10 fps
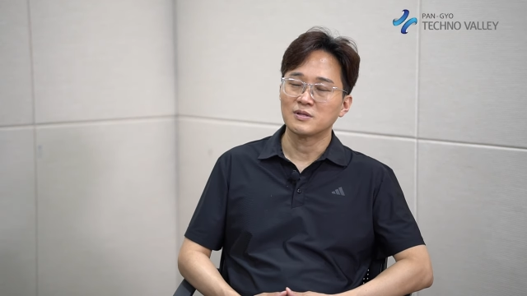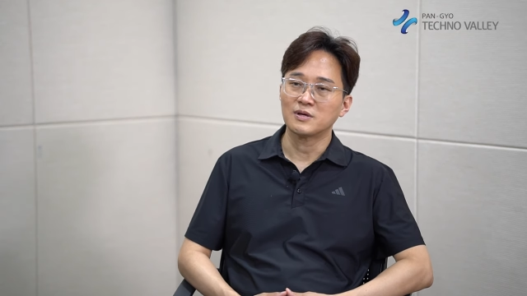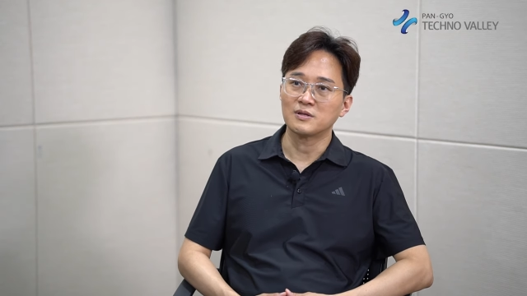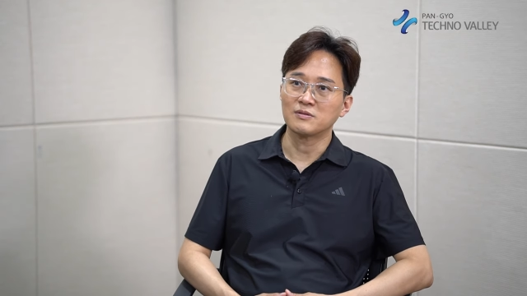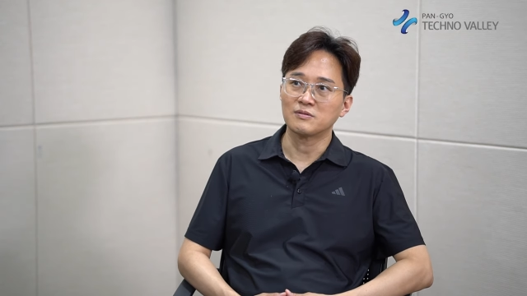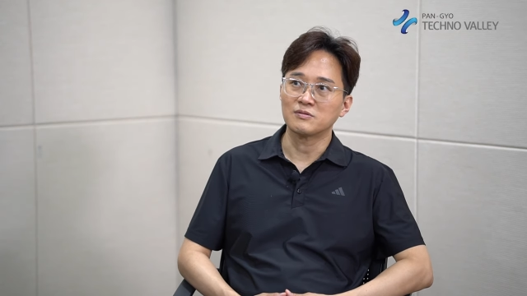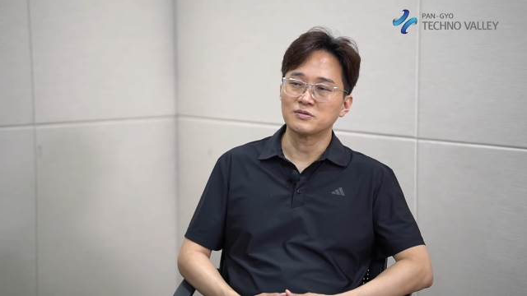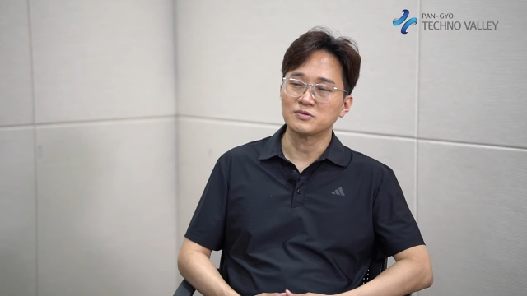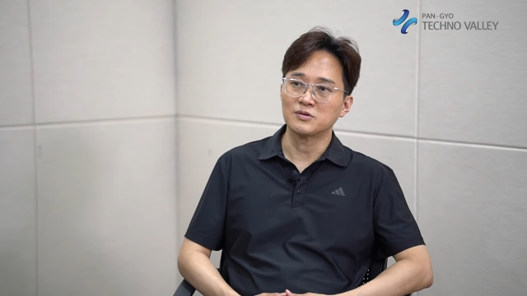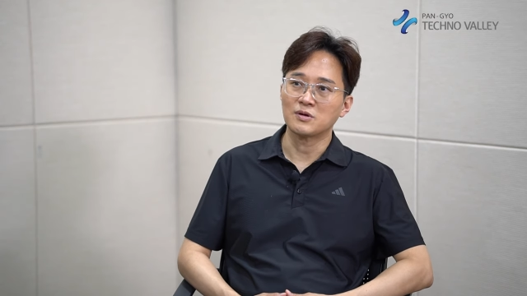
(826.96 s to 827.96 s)
Then
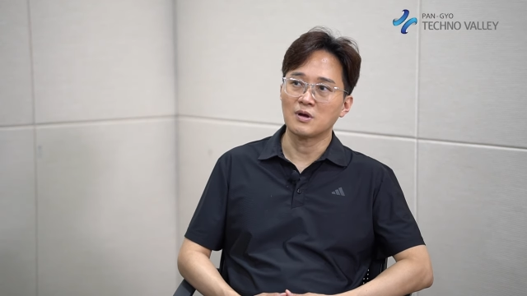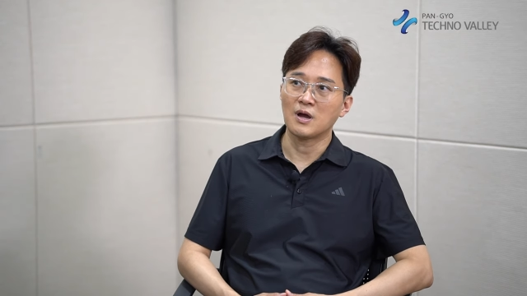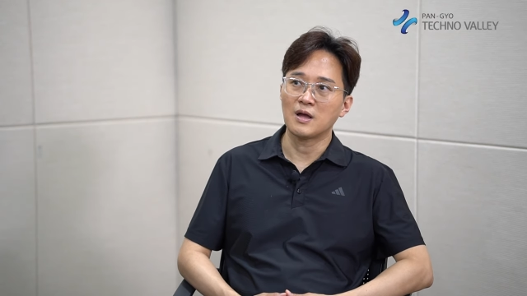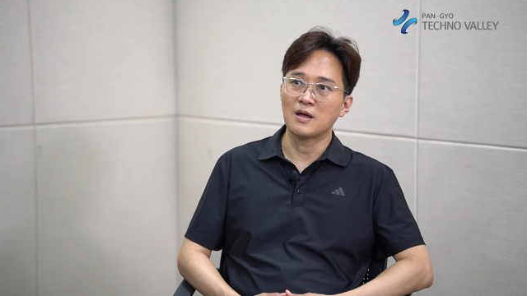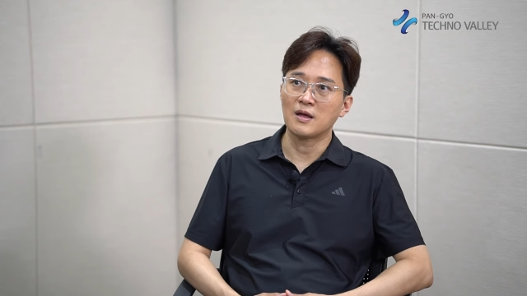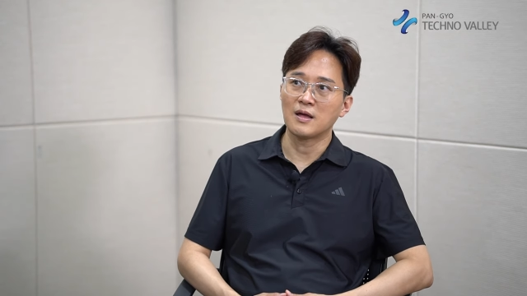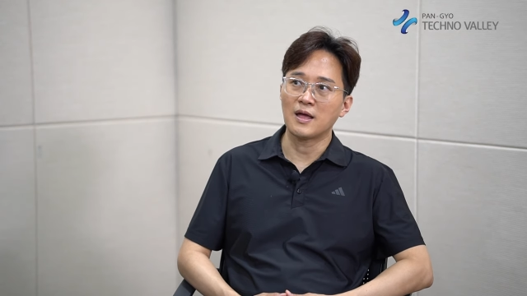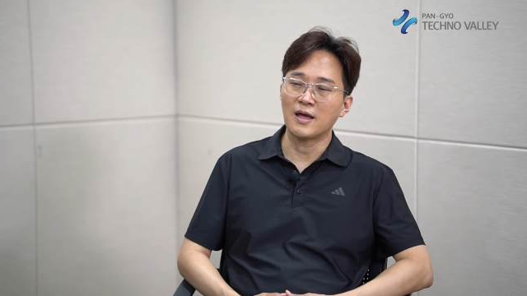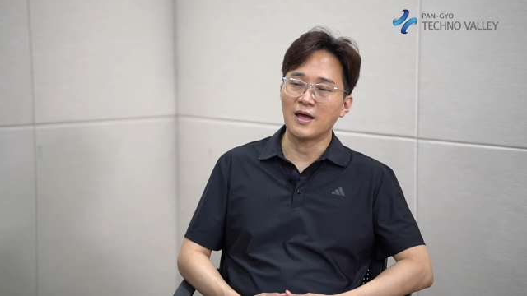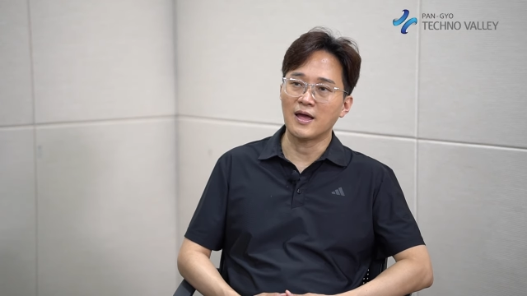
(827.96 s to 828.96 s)

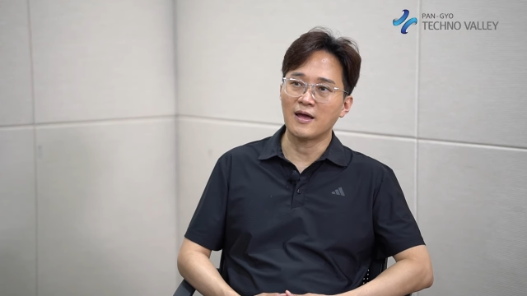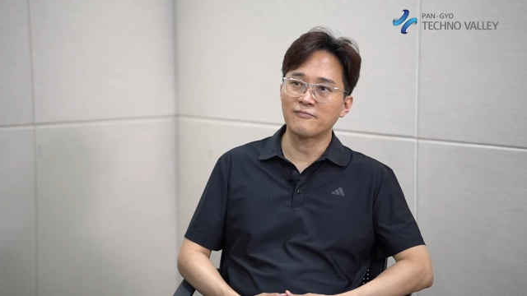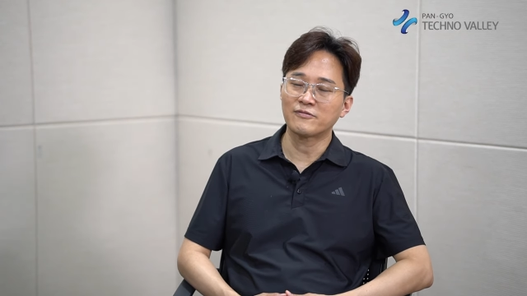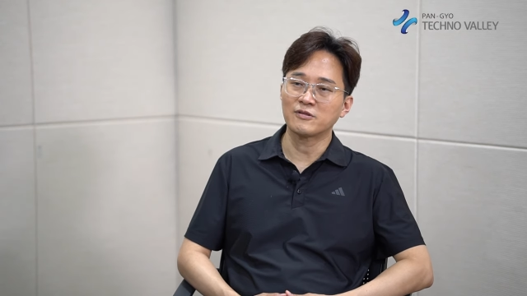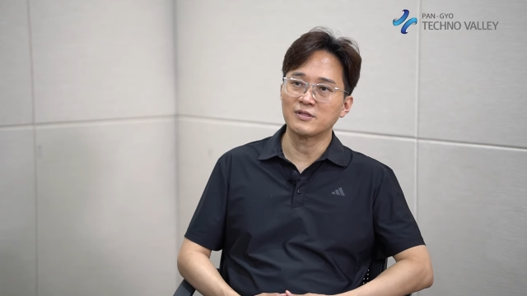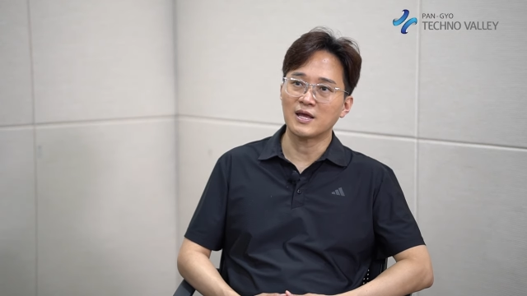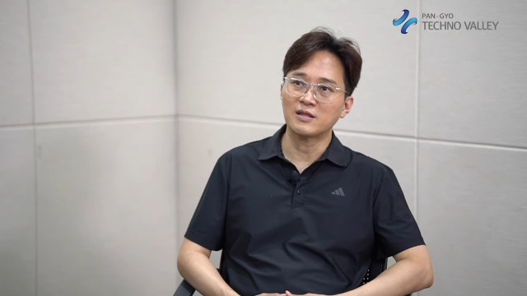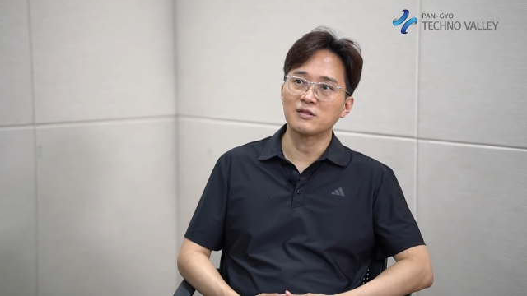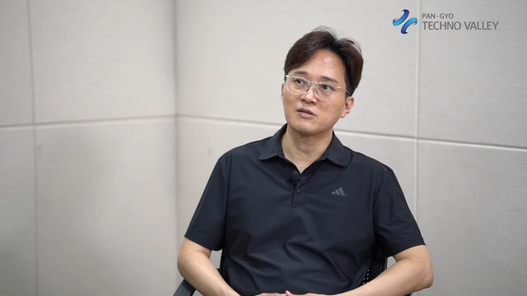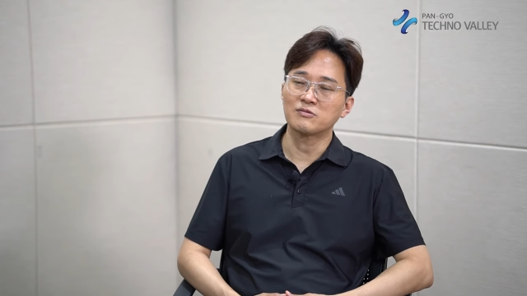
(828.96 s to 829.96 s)
after that,